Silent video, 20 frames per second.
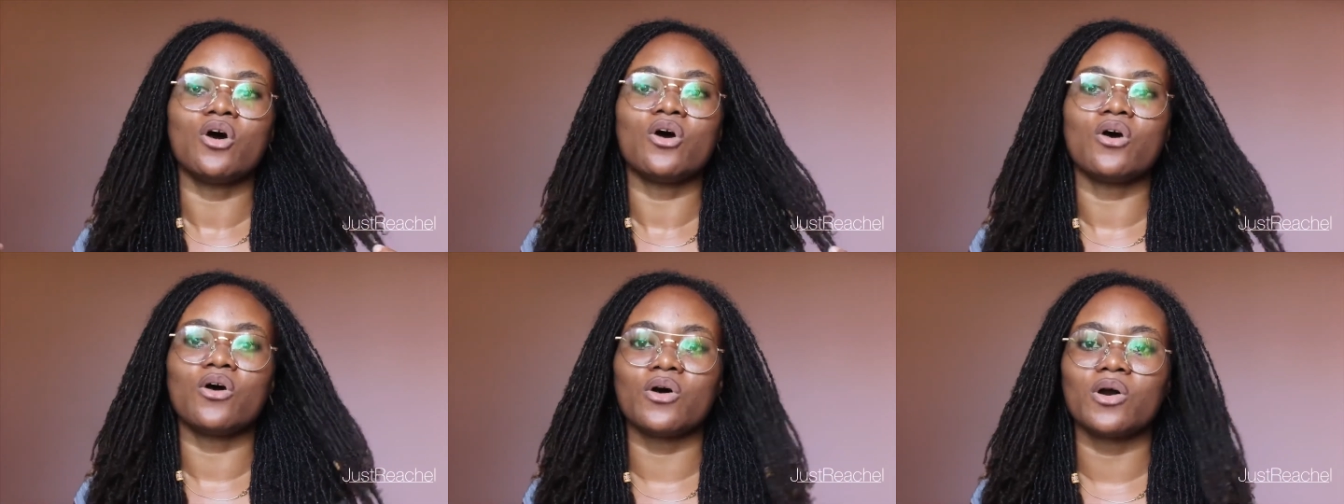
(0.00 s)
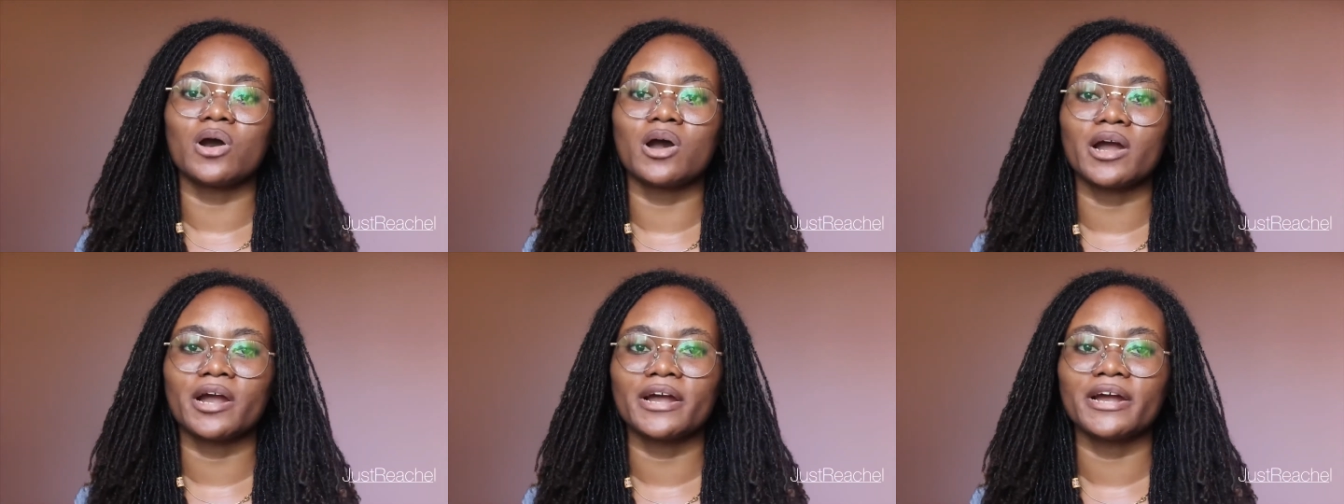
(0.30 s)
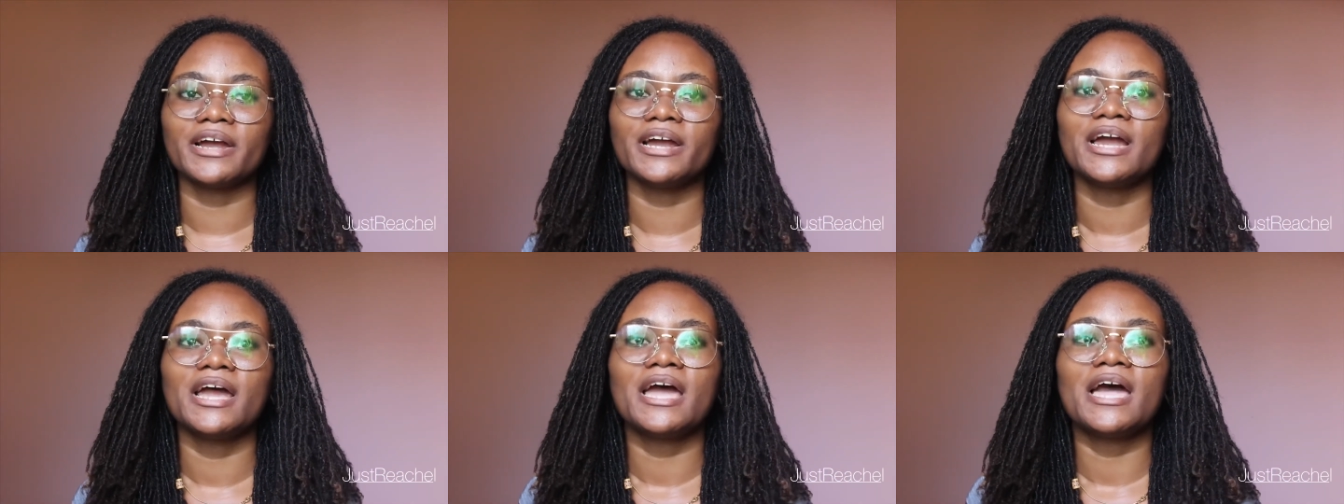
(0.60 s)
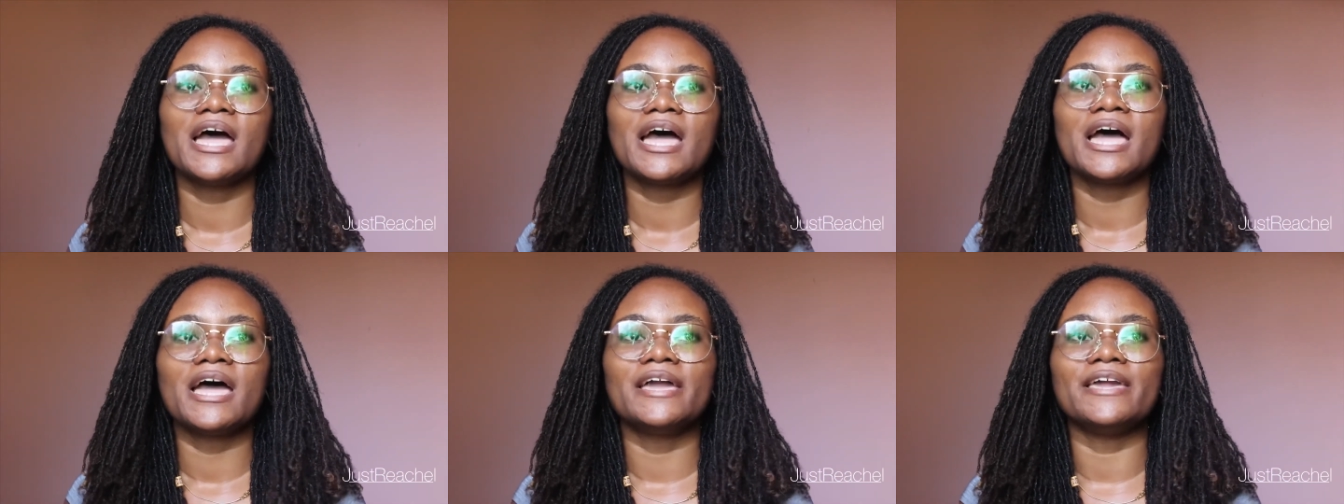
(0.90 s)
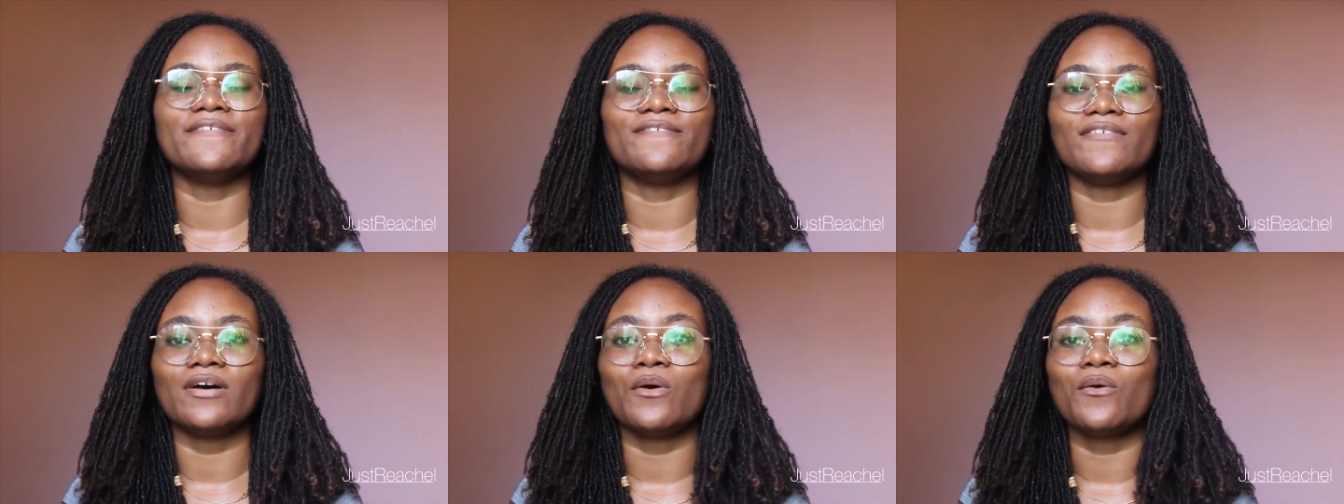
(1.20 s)
or
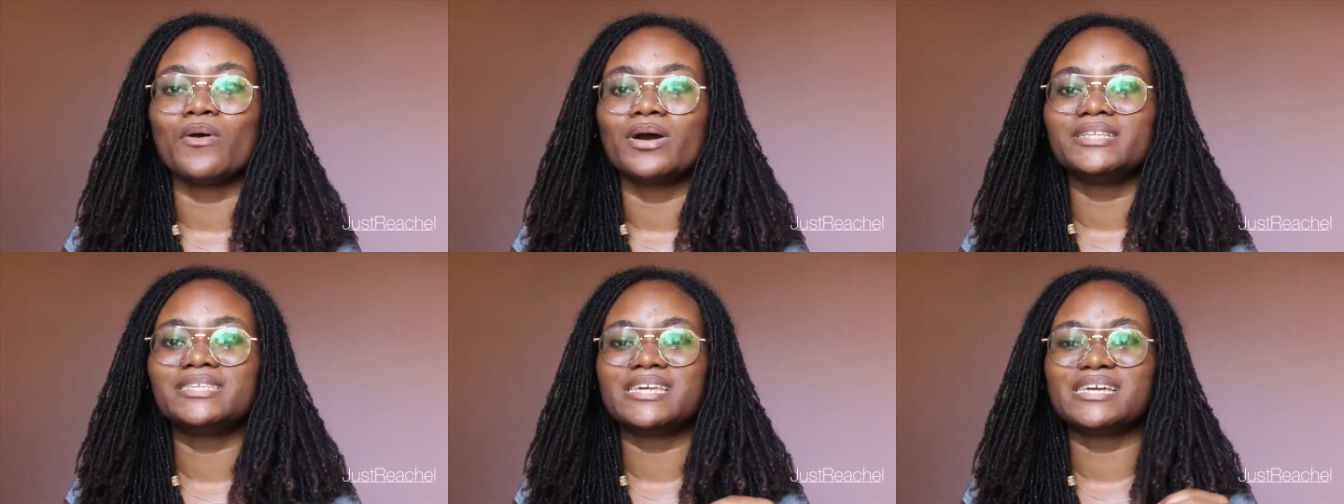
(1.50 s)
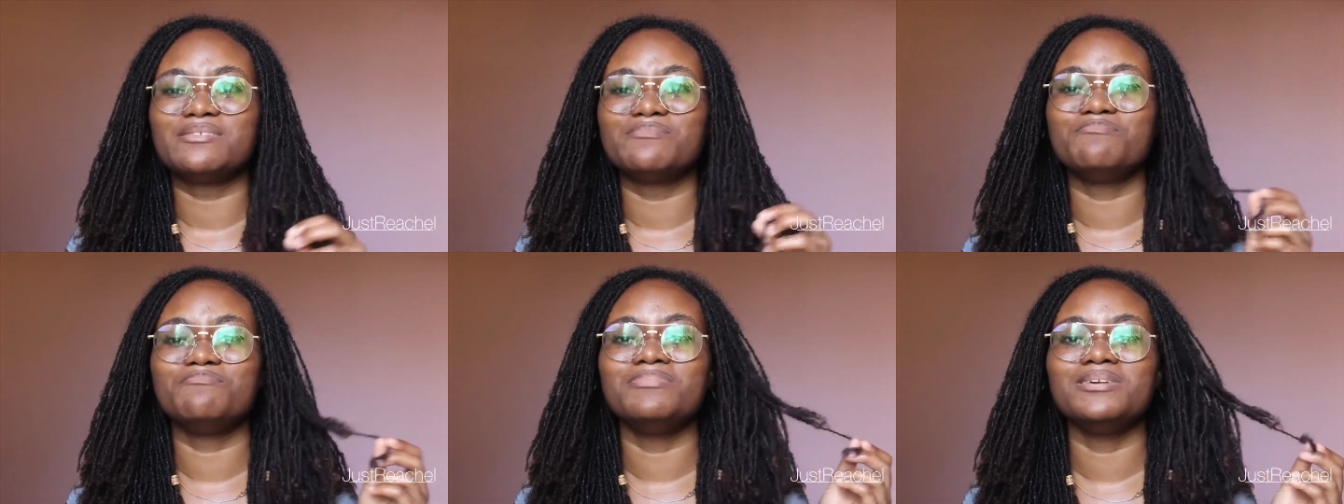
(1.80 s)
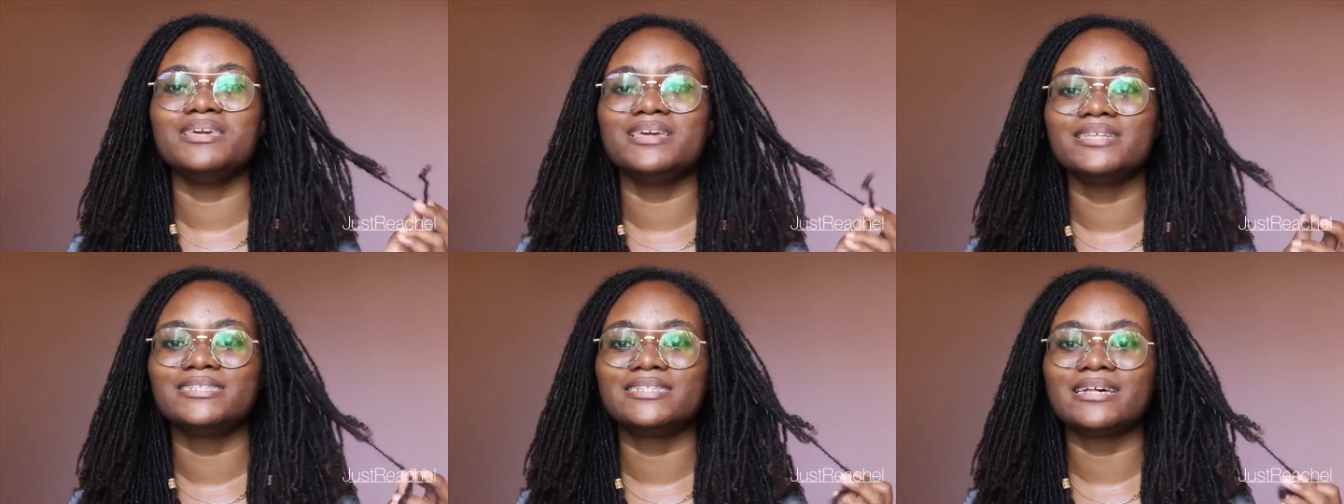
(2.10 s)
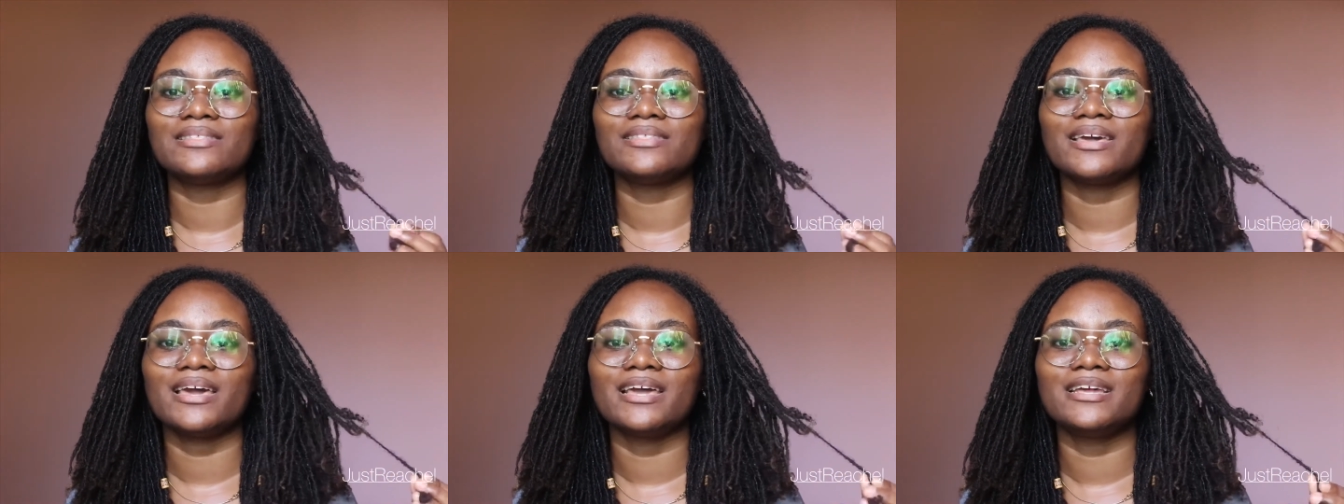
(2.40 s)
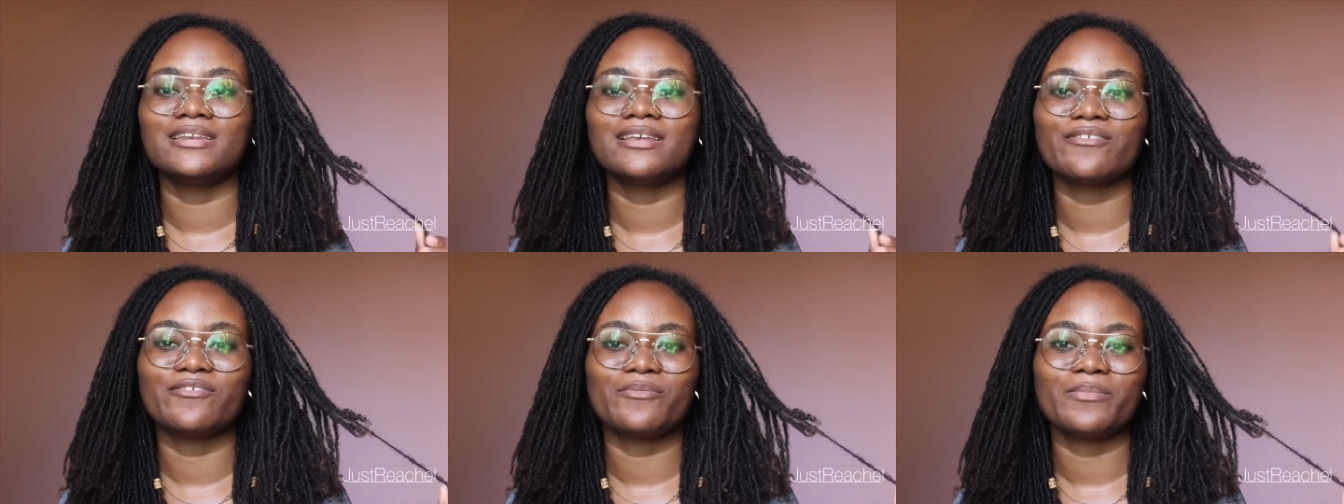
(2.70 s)
if I wanted beads at the
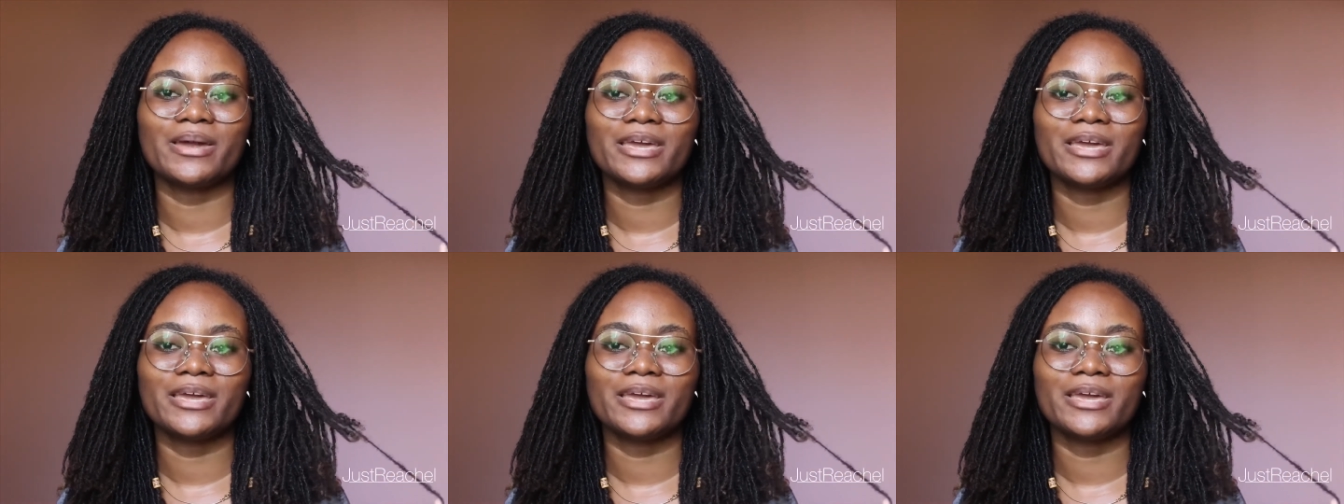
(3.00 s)
end of my